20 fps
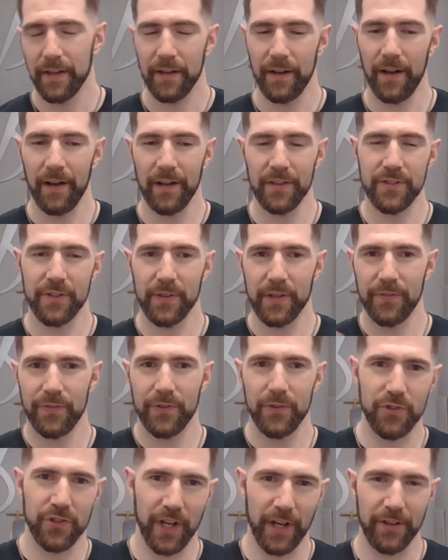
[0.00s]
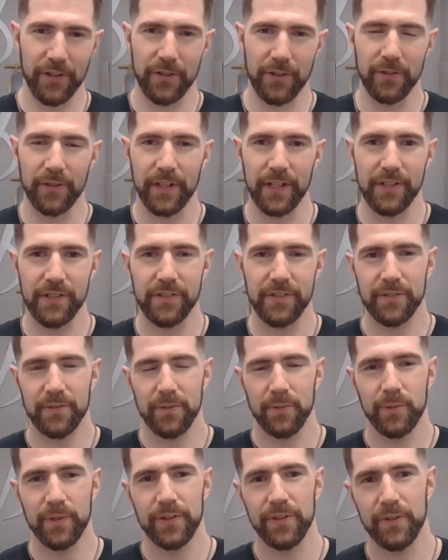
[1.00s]
Also, if you share your list
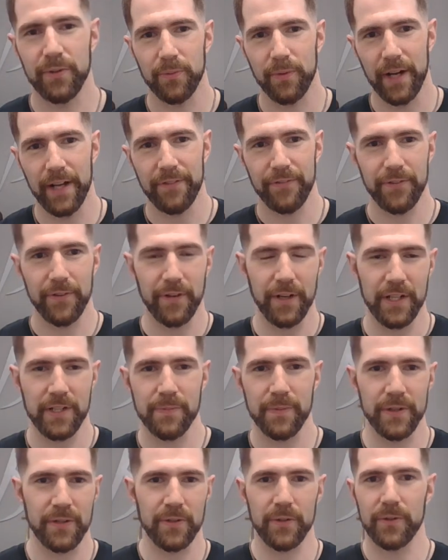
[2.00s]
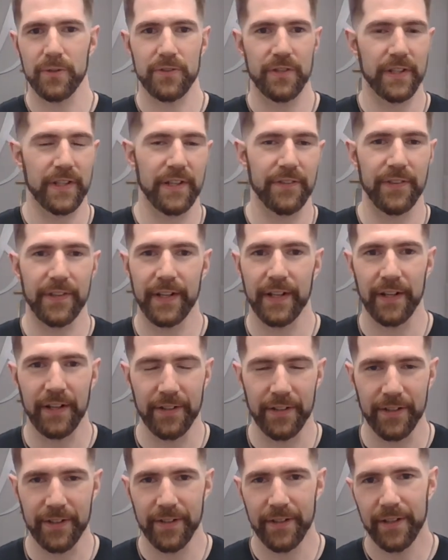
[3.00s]
with wife or husband or significant
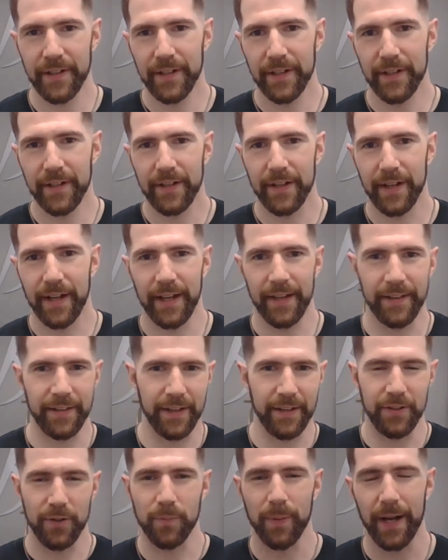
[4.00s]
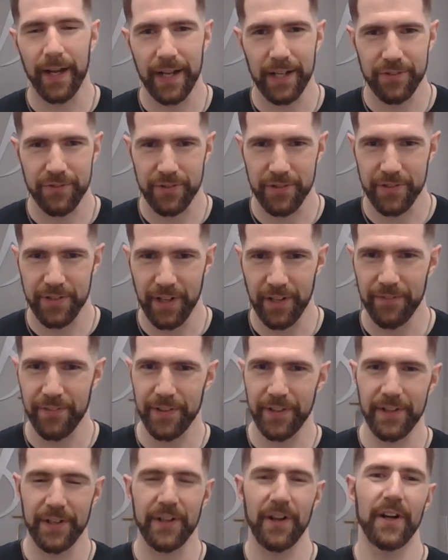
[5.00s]
other and you buy extra stuff,
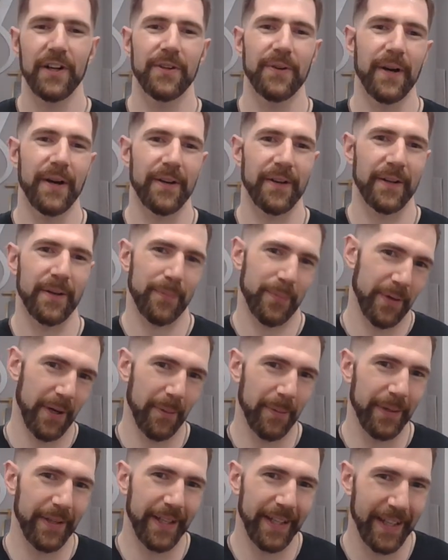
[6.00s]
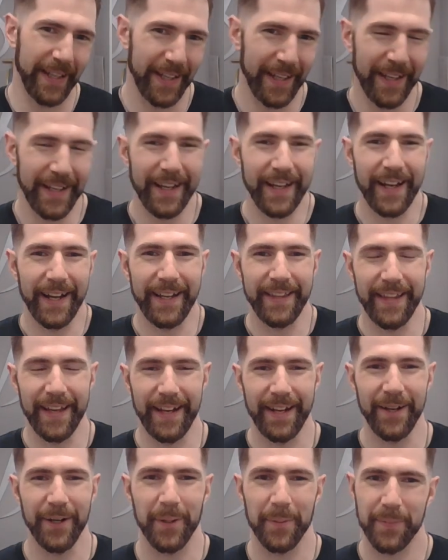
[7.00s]
they're going to call you out on it probably, and that
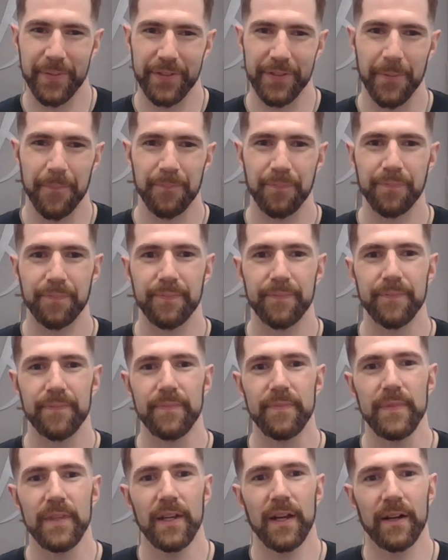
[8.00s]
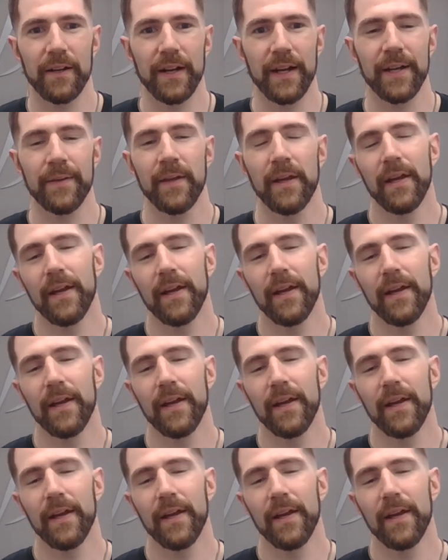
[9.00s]
helps, all right?